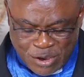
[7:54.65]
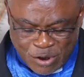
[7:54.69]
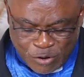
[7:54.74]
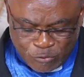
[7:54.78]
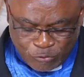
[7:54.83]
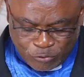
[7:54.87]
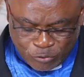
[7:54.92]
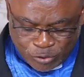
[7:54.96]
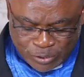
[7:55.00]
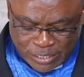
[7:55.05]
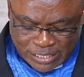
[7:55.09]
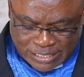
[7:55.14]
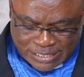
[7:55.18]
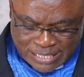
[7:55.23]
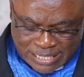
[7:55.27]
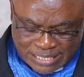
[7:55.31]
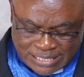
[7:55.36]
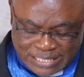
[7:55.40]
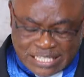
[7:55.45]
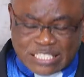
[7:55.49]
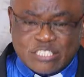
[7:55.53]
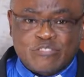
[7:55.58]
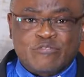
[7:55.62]
for the
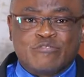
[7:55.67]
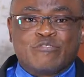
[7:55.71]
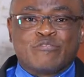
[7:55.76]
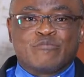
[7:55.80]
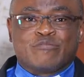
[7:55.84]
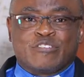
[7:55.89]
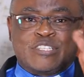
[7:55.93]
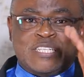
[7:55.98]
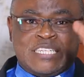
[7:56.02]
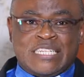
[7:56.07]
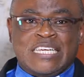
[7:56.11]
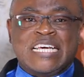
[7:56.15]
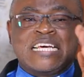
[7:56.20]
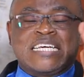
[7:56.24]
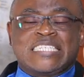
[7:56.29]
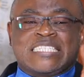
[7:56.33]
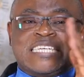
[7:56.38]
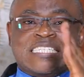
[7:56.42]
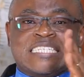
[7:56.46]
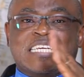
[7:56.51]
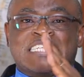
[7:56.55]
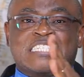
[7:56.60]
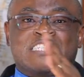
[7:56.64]

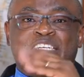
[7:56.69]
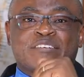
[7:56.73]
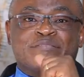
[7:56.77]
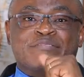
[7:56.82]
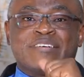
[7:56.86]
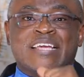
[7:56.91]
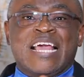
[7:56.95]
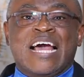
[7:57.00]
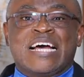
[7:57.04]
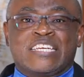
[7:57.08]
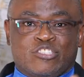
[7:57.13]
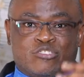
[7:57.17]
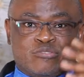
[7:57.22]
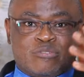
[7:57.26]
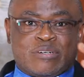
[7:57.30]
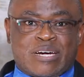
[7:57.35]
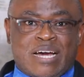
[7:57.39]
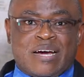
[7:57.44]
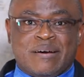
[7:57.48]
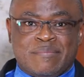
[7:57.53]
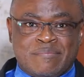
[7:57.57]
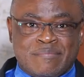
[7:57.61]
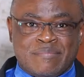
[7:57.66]
successive years to
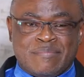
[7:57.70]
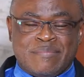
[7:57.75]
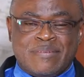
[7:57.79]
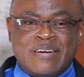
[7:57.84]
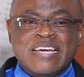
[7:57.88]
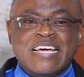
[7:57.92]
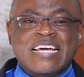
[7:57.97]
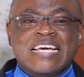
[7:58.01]
come.